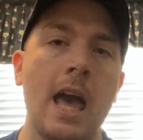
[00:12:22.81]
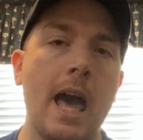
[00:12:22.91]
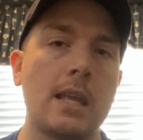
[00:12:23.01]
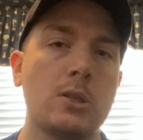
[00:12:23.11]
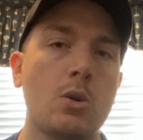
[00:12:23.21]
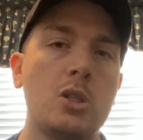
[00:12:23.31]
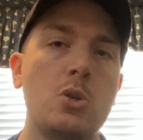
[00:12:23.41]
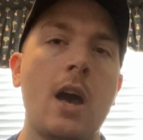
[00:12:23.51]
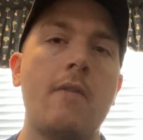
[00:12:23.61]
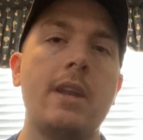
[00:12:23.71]
And as long as
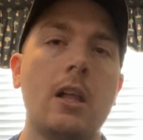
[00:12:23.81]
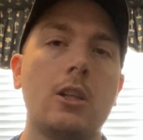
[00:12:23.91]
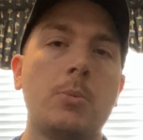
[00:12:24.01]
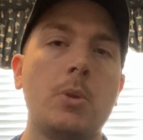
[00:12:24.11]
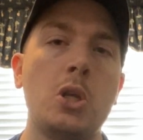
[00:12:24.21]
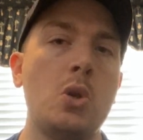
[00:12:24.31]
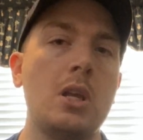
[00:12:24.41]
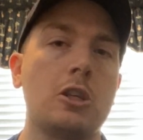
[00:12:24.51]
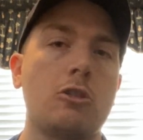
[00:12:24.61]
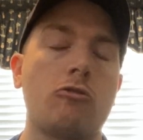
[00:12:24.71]
you have an eligible
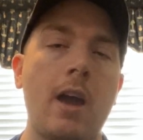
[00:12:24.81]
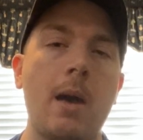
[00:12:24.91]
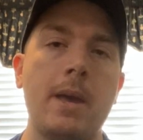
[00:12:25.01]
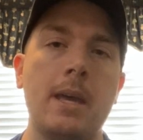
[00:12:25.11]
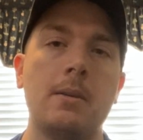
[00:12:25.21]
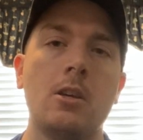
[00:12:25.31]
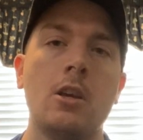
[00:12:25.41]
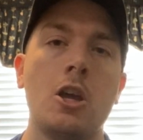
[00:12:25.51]
unit to grab it,